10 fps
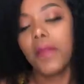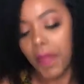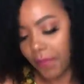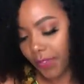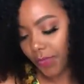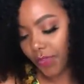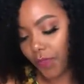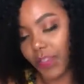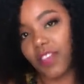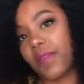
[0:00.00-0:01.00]
And my boss was
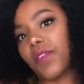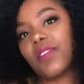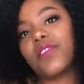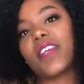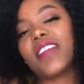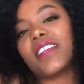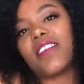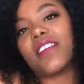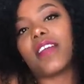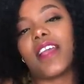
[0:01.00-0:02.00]
so frustrated because
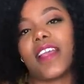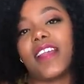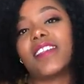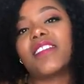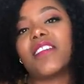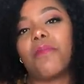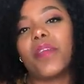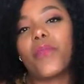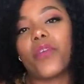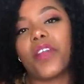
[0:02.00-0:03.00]
it's such a
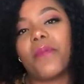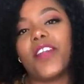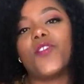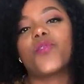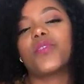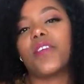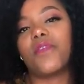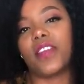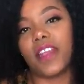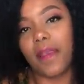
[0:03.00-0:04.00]
big program and you shoot
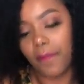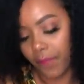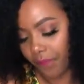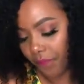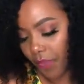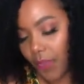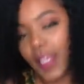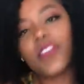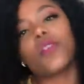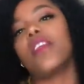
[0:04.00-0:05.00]
every day. You
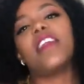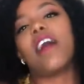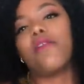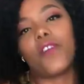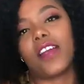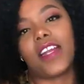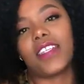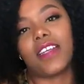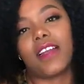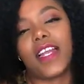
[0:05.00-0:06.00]
can't only have one
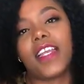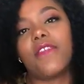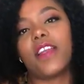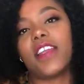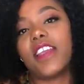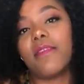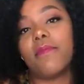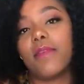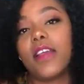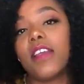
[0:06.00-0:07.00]
writer. Like even
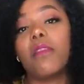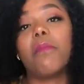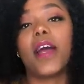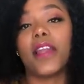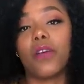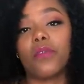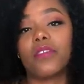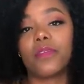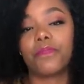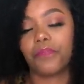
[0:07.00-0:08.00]
him, he'll burn
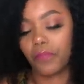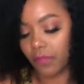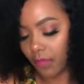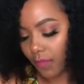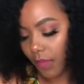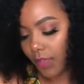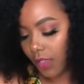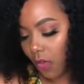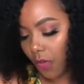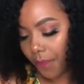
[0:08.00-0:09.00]
out.
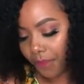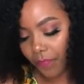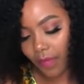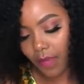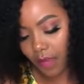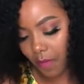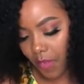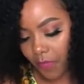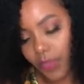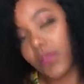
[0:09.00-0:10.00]
So
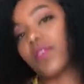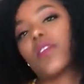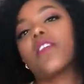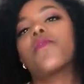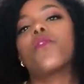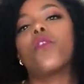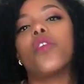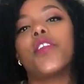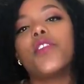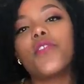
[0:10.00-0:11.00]
my boss was looking
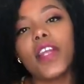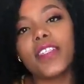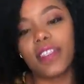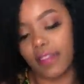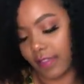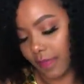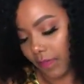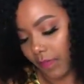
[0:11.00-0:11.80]
for new writers.